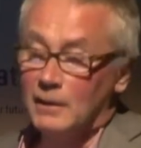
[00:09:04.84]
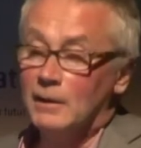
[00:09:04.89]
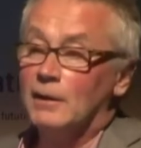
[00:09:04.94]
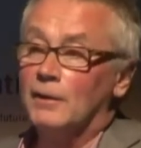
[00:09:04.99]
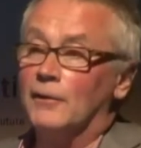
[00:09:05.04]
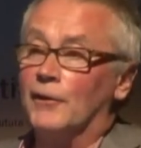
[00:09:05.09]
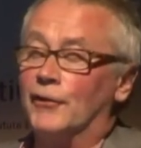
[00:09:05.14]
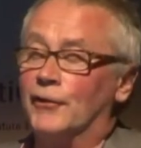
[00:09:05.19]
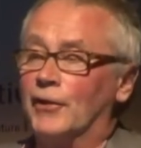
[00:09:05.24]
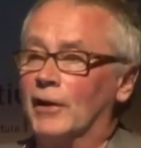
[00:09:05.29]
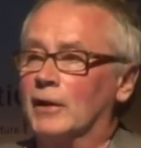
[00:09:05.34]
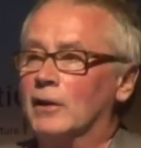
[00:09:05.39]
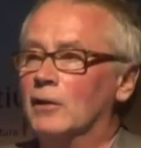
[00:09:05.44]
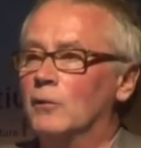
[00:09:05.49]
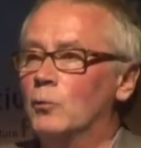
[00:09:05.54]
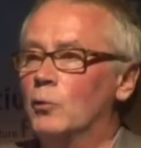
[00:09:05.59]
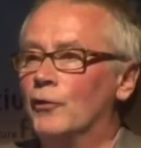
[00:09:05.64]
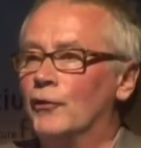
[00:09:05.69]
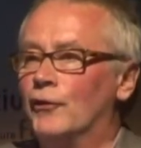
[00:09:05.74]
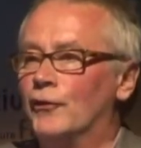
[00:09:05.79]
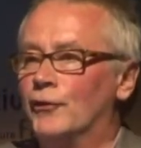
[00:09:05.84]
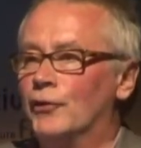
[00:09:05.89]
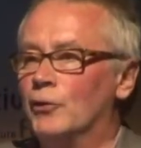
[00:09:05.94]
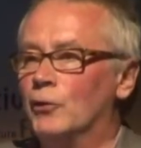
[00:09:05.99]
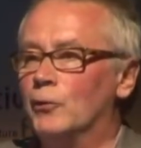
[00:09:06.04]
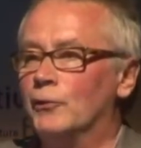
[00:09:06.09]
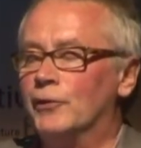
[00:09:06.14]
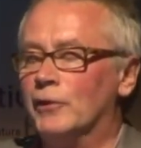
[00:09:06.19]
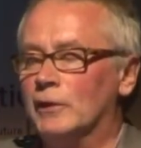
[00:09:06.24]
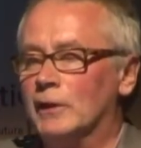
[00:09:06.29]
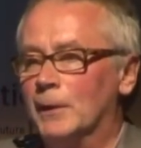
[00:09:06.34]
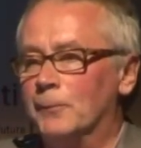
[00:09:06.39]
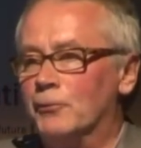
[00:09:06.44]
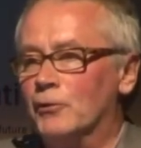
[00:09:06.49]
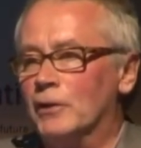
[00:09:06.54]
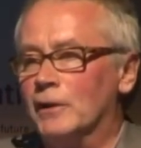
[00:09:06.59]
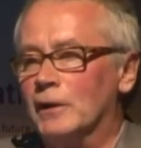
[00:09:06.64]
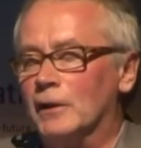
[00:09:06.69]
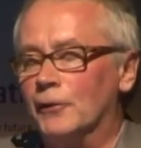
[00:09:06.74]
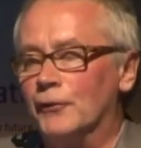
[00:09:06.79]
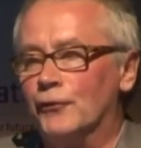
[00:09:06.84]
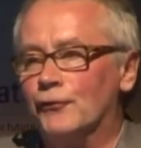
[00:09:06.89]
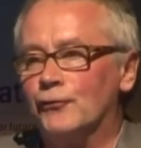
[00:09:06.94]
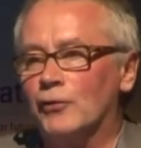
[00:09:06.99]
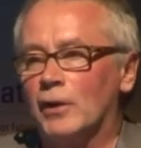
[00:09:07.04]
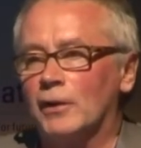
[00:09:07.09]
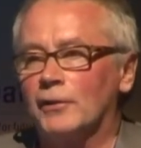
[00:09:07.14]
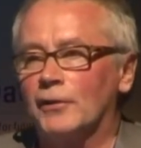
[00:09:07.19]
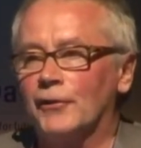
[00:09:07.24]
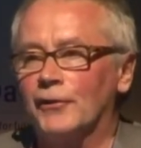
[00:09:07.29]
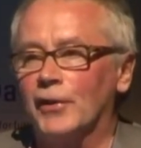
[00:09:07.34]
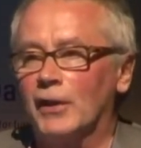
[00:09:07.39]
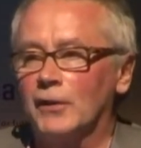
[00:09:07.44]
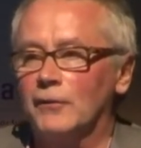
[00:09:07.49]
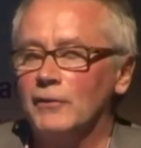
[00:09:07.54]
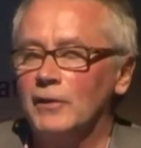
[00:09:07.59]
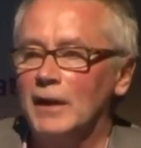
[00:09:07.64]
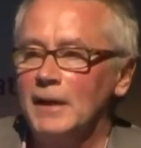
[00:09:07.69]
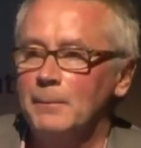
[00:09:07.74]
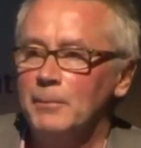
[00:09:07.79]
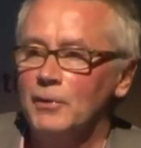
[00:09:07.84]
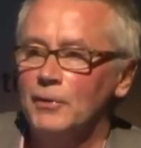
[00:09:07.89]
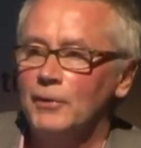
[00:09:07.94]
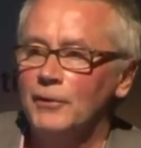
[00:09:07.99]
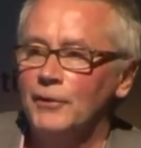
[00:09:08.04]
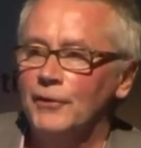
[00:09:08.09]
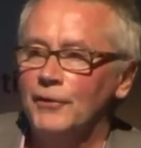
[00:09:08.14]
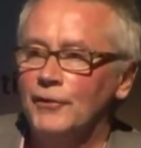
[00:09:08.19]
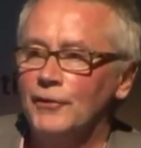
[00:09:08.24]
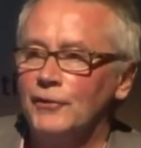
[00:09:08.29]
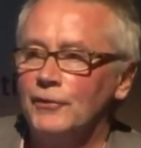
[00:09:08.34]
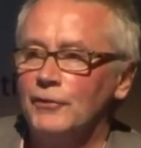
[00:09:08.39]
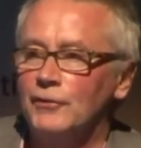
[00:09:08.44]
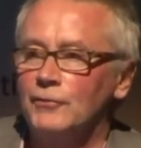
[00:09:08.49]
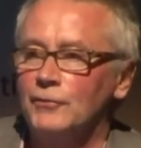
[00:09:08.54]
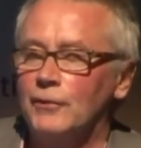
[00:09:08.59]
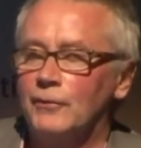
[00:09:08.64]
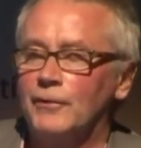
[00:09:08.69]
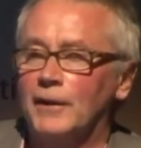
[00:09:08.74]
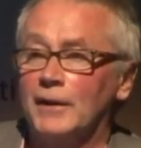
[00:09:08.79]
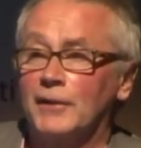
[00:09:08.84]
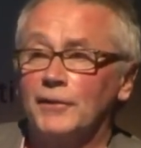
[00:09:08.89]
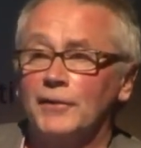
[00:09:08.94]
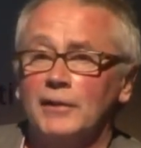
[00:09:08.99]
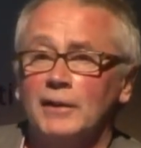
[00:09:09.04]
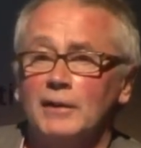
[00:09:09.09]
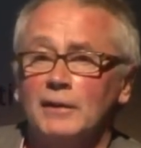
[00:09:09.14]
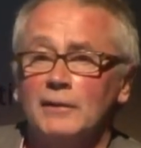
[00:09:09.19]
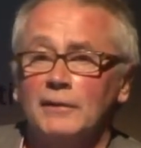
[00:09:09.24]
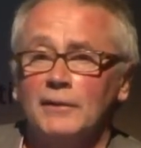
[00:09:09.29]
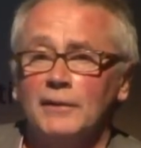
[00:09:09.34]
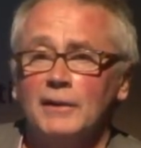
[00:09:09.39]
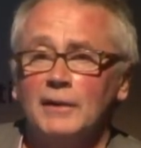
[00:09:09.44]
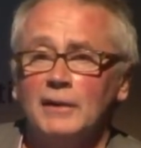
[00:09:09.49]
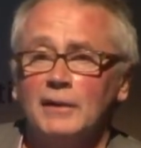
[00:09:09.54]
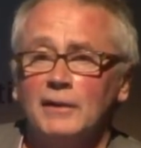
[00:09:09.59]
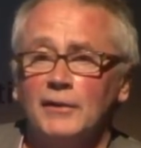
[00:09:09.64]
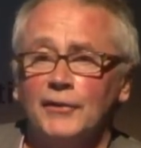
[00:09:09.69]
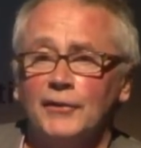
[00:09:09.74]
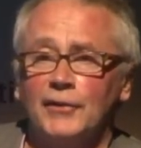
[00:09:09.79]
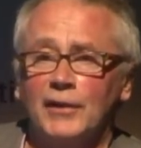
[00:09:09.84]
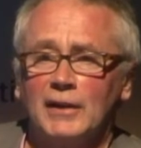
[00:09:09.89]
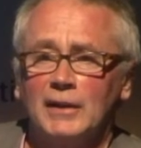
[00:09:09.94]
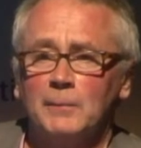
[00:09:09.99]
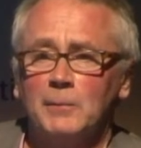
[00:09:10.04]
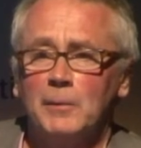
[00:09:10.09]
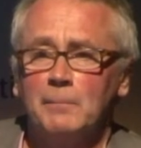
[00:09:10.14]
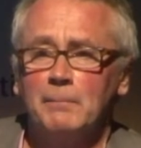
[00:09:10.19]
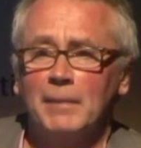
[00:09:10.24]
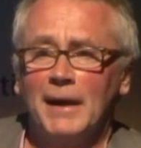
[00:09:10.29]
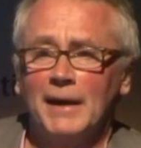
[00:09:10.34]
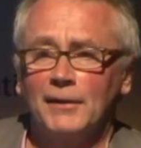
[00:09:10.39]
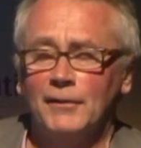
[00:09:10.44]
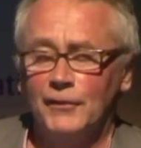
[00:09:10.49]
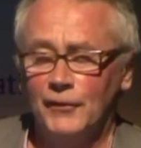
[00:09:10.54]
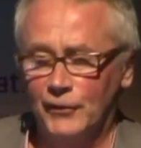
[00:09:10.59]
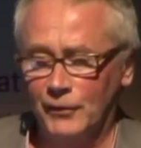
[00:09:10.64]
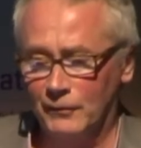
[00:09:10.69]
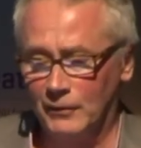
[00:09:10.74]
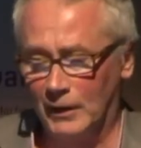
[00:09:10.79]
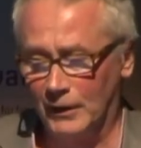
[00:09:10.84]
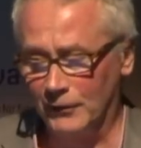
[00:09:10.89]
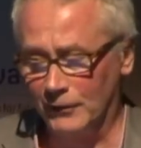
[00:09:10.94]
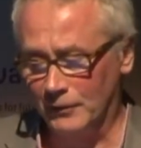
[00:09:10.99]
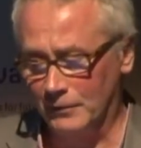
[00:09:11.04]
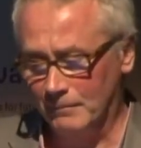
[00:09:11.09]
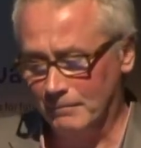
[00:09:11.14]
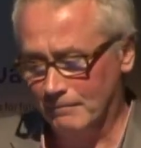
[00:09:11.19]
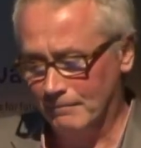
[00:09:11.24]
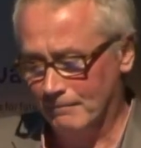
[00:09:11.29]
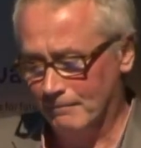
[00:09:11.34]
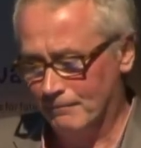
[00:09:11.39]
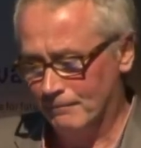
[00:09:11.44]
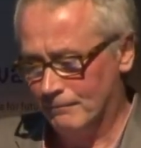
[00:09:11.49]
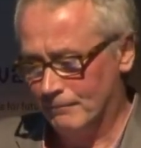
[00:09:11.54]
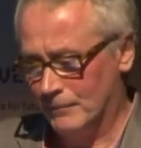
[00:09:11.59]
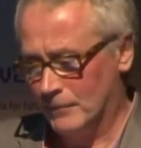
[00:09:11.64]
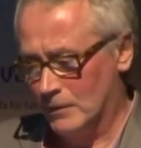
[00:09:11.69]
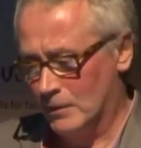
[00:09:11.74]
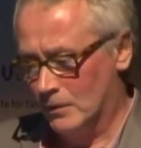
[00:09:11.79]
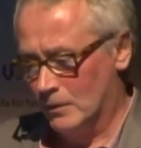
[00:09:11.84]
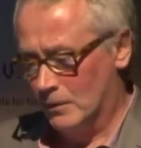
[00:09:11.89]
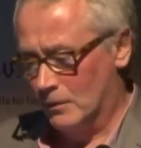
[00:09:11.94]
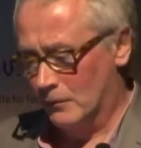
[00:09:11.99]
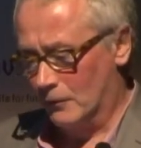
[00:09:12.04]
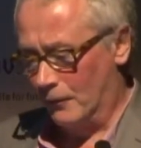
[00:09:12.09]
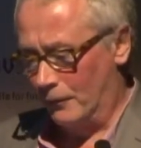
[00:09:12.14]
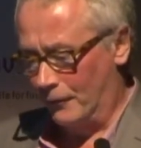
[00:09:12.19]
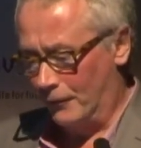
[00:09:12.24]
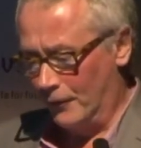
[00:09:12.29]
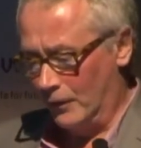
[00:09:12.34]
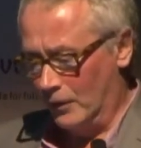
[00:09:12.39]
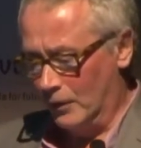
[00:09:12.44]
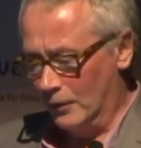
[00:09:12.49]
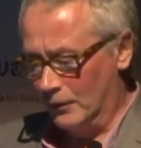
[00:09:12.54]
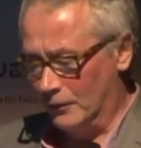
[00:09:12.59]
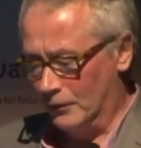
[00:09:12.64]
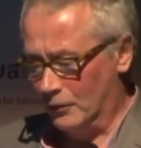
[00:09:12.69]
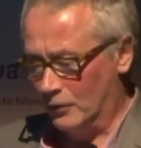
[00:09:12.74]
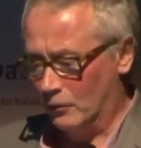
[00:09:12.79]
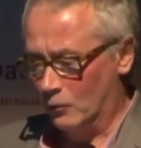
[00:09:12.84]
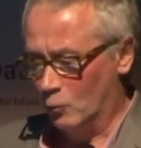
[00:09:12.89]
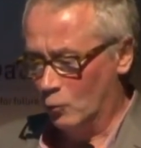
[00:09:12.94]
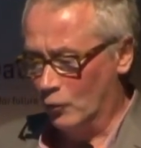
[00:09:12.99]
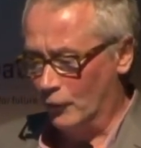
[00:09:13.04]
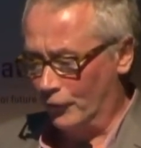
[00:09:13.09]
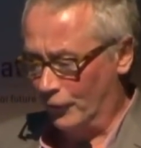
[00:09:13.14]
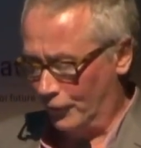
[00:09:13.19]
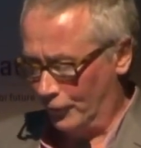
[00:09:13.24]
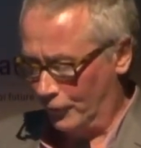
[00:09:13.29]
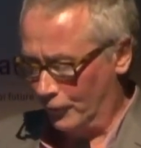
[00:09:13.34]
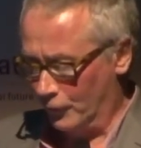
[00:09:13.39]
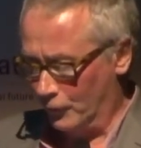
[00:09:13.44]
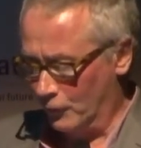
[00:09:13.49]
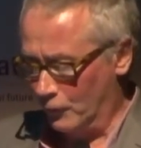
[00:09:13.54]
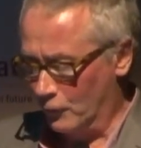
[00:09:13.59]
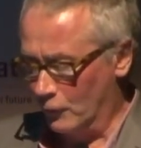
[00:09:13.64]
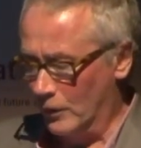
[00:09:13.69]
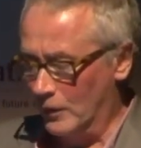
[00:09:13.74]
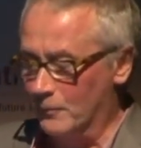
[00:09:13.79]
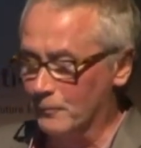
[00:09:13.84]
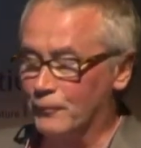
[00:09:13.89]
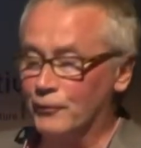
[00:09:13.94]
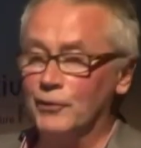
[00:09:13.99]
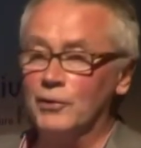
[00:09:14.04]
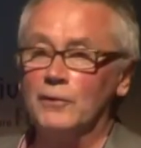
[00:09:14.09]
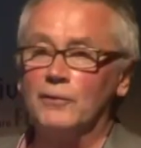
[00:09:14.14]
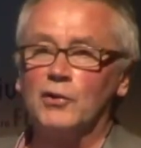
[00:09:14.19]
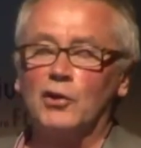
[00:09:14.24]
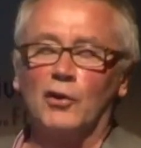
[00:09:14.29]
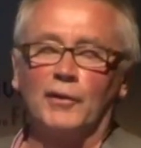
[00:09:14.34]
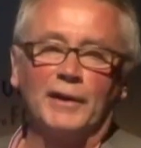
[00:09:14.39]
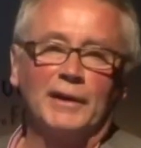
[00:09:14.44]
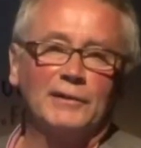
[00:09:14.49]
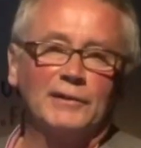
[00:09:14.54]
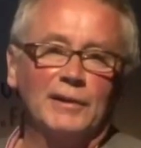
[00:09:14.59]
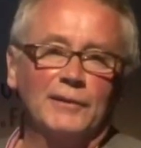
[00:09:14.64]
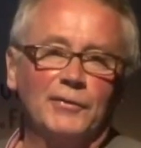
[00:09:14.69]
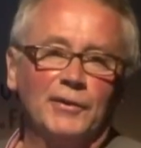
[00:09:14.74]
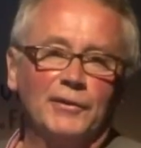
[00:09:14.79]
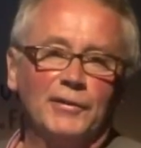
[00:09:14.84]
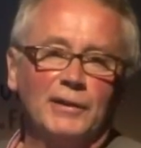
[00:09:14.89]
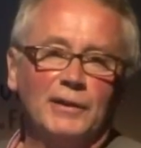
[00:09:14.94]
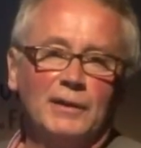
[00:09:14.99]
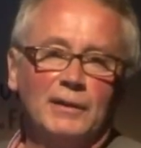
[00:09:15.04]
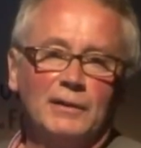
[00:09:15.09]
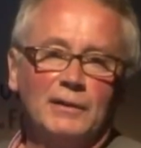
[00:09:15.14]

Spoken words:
The second was to deliberately construct a set of neighborhoods reflecting the settlement patterns of London. The third was to improve connectivity